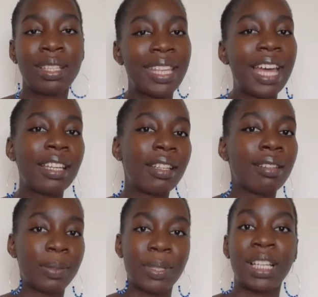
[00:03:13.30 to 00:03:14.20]
Ted
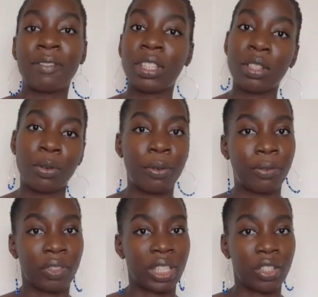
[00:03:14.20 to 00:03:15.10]
has been living in the
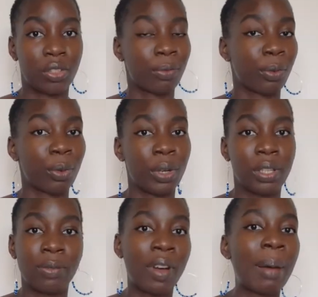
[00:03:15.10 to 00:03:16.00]
orphanage for
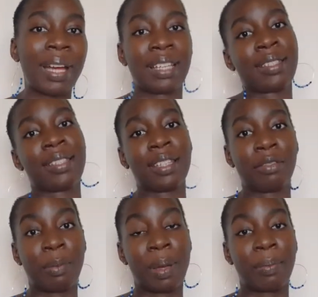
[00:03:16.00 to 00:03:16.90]
as far back as he
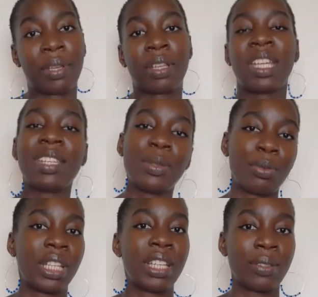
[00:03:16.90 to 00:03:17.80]
can remember. He's
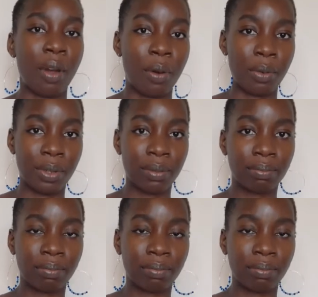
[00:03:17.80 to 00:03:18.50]
3 years old.